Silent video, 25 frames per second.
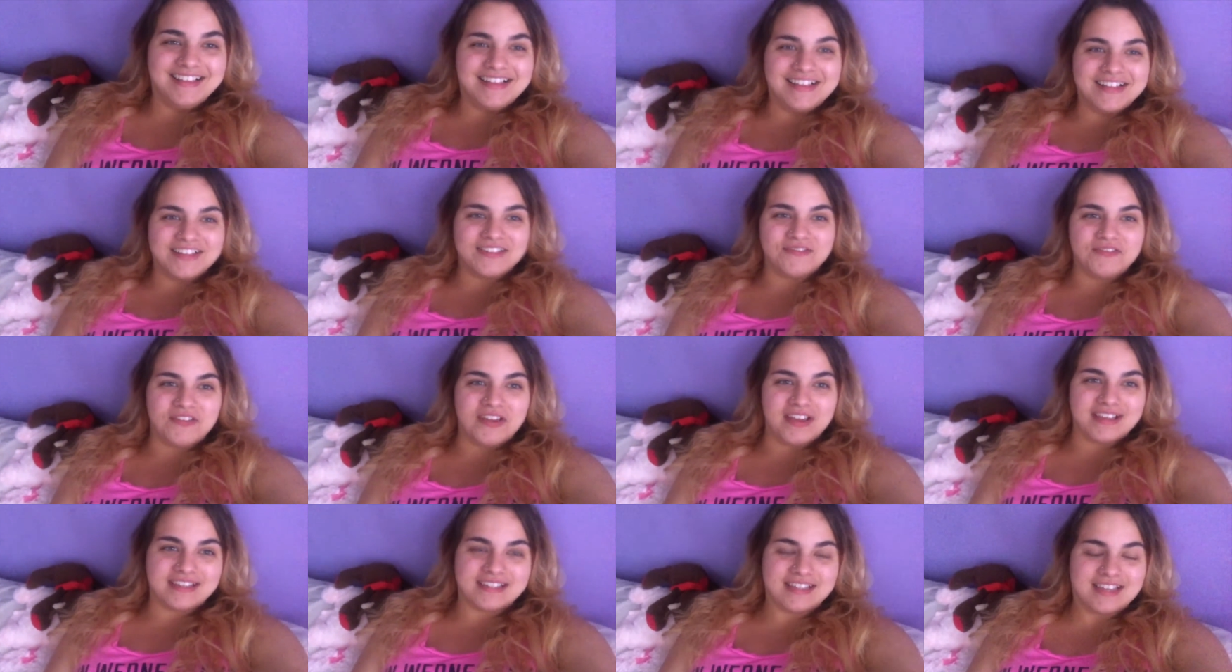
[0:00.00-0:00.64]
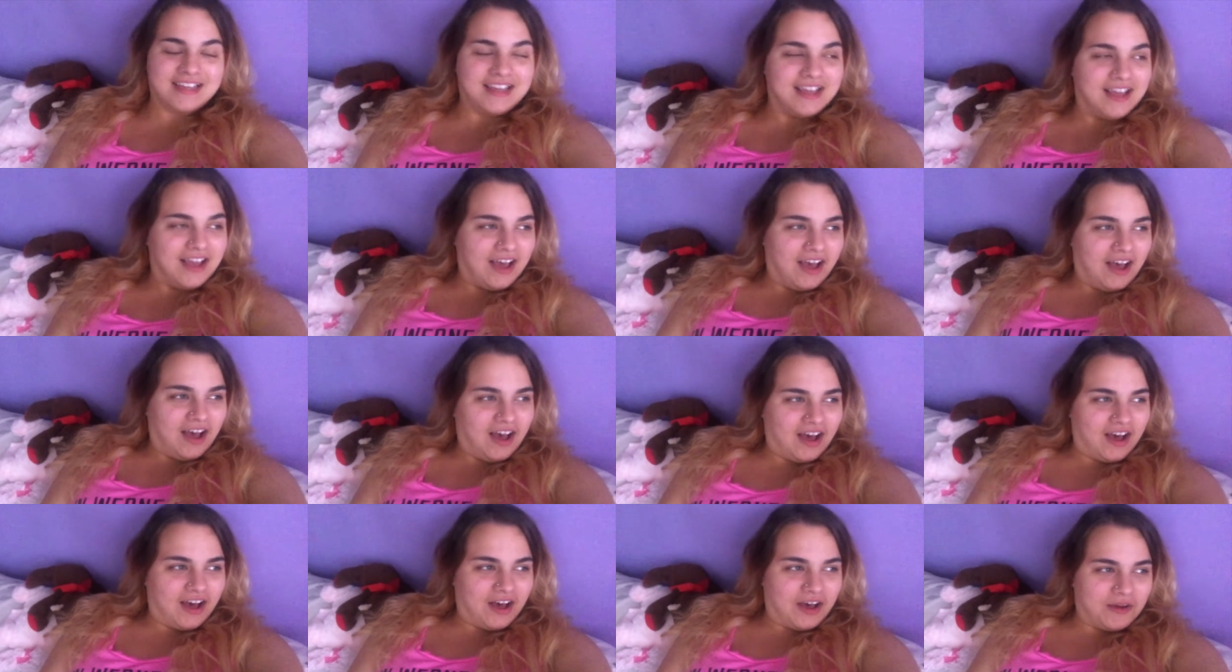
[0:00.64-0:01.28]
Let's face it.
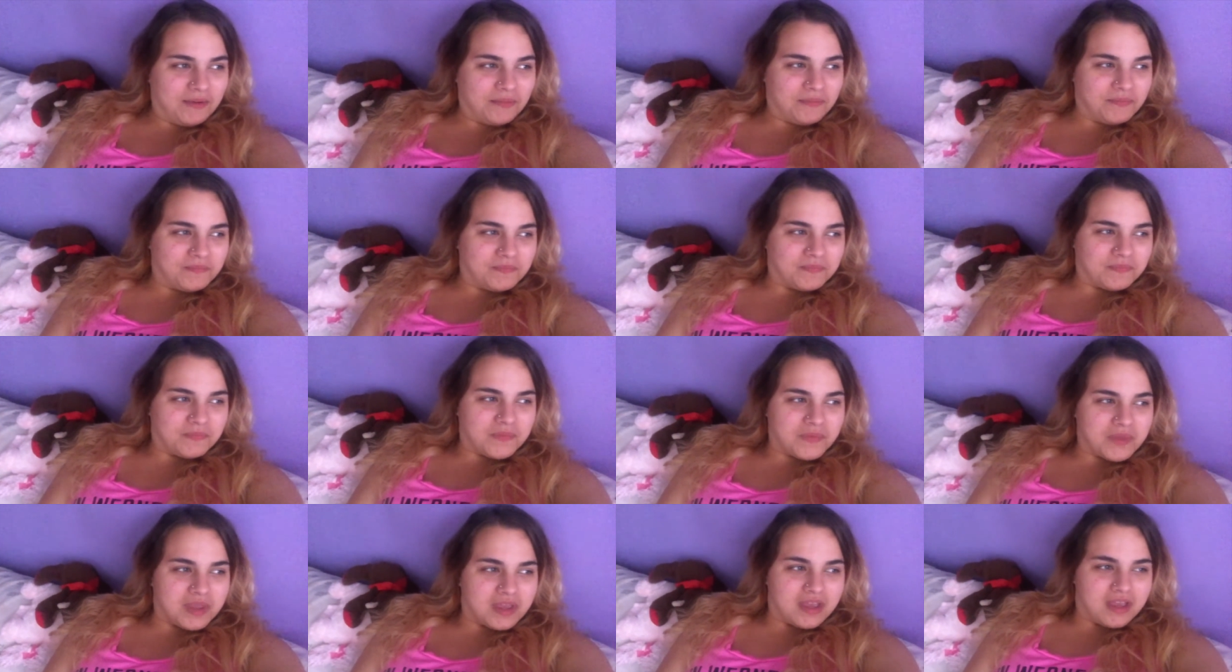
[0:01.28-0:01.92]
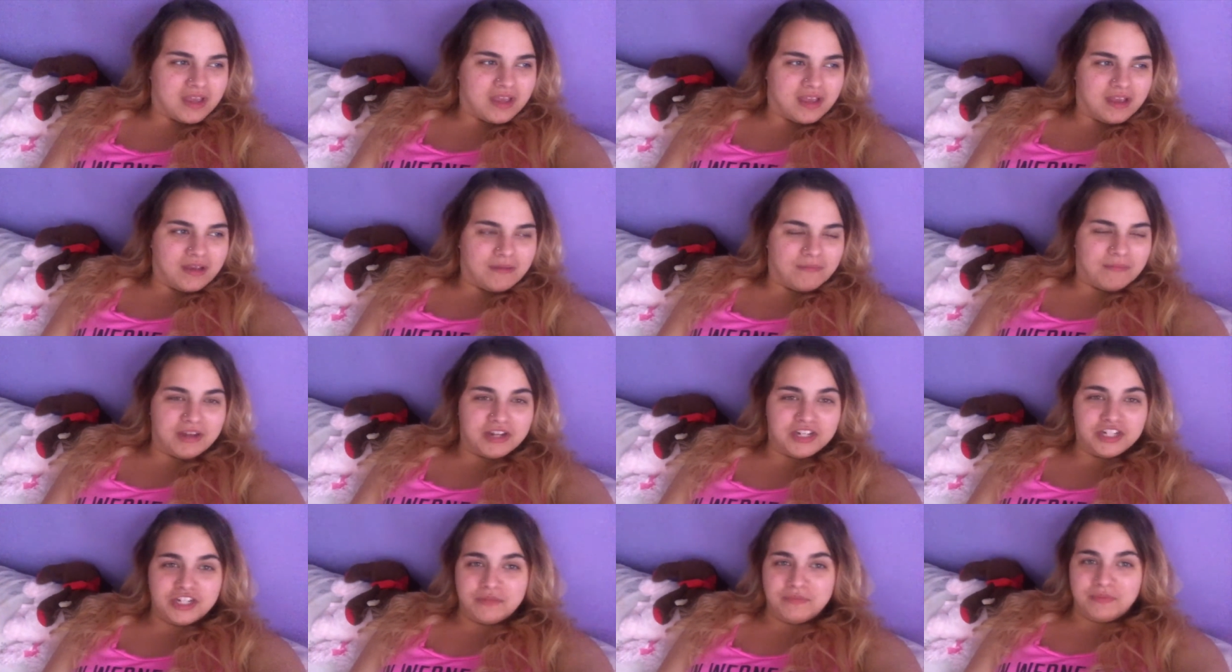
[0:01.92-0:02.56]
Um,
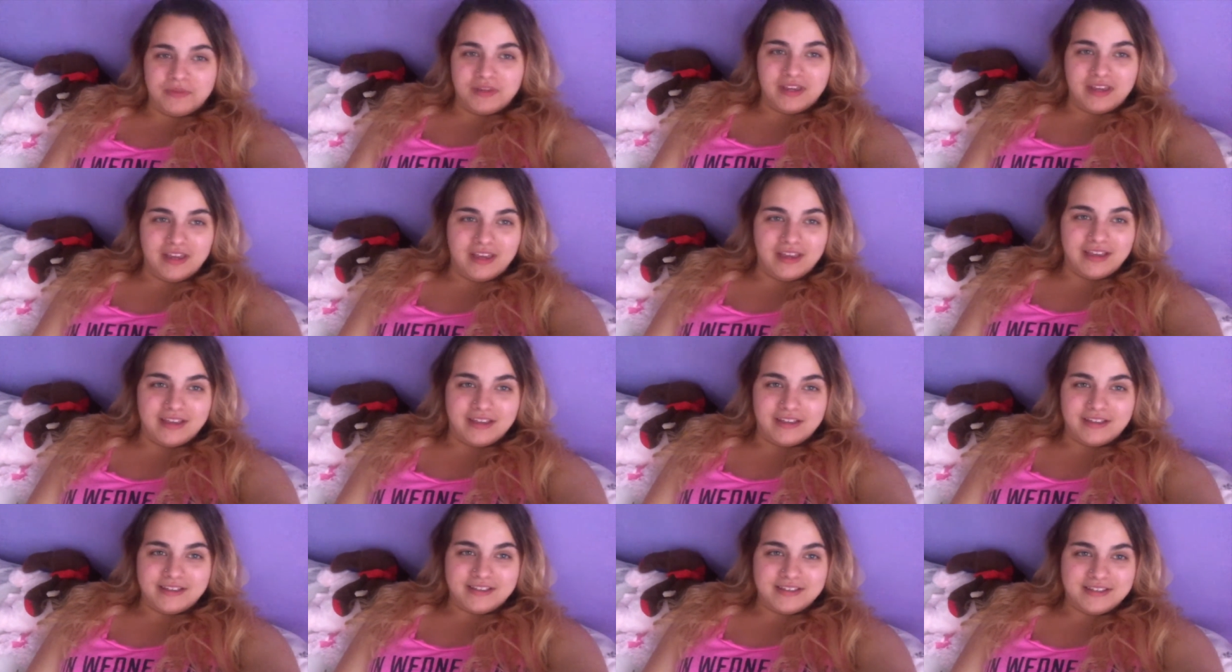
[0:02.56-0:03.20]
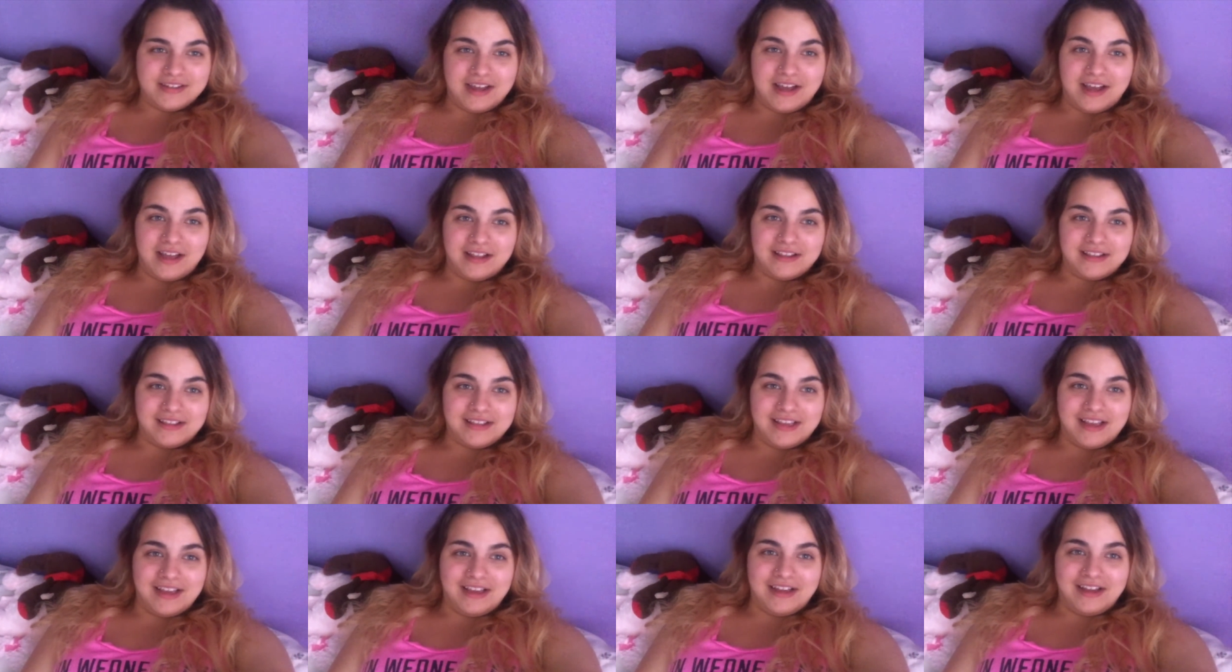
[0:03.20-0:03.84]
my GPA is not
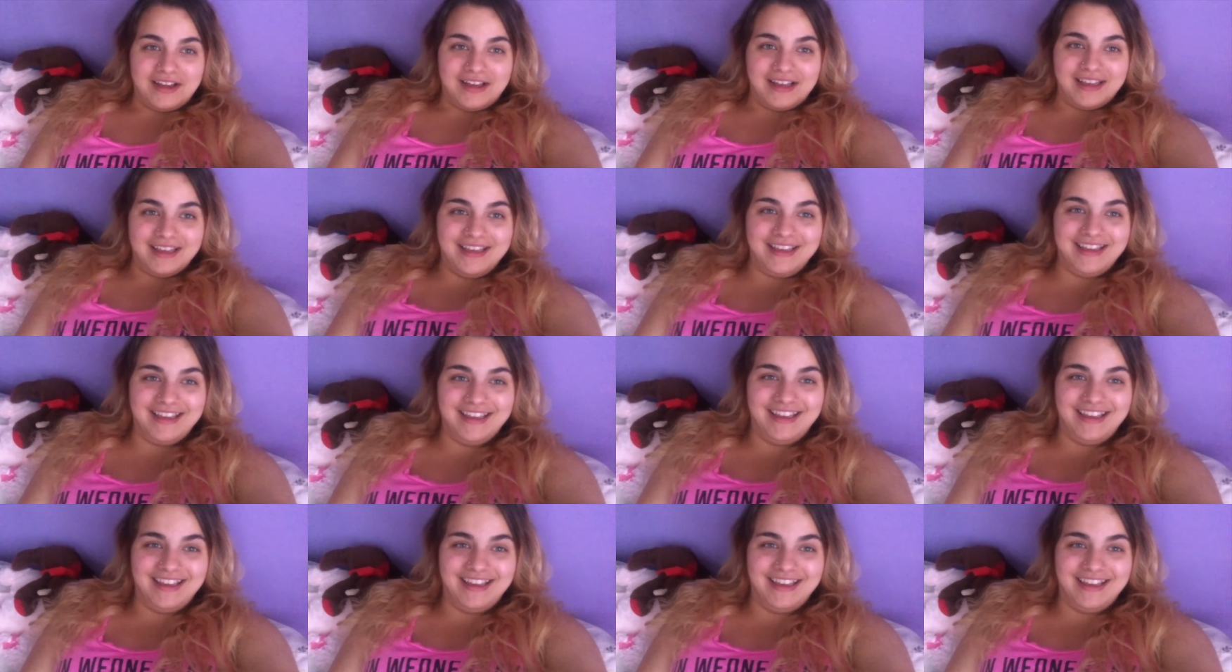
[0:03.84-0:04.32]
that high.